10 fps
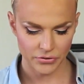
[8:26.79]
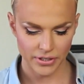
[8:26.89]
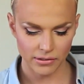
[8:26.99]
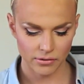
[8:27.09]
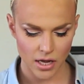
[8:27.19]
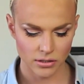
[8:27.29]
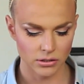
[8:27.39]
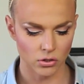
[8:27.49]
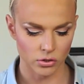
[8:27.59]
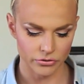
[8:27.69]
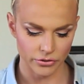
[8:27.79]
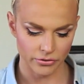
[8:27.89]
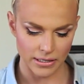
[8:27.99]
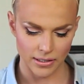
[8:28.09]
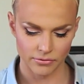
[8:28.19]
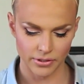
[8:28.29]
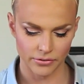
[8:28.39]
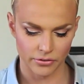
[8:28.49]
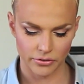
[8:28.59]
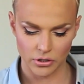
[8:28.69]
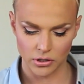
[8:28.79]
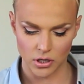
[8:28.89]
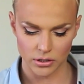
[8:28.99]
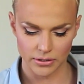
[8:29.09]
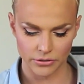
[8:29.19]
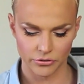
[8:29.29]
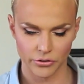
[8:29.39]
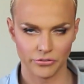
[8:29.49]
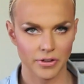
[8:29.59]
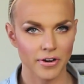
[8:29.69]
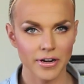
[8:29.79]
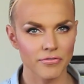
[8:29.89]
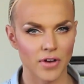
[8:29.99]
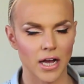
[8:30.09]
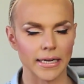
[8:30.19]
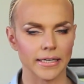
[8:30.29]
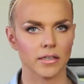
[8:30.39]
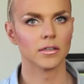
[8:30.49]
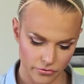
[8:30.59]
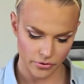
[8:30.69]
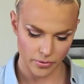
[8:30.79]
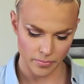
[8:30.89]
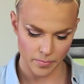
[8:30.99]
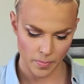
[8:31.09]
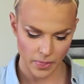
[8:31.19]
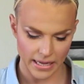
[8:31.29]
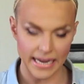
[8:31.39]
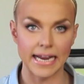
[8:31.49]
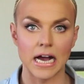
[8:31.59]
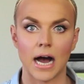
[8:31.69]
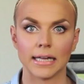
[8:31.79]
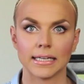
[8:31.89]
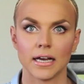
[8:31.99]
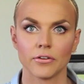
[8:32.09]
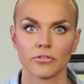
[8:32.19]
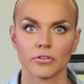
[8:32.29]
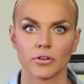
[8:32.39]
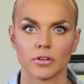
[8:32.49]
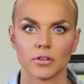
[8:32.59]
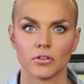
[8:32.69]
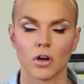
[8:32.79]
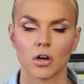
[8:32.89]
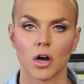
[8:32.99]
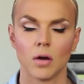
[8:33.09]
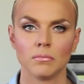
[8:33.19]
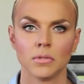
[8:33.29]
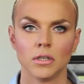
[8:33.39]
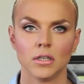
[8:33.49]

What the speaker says: These are gorgeous. I love these. They're so long and luxurious. They're very fine, from eyelash.com.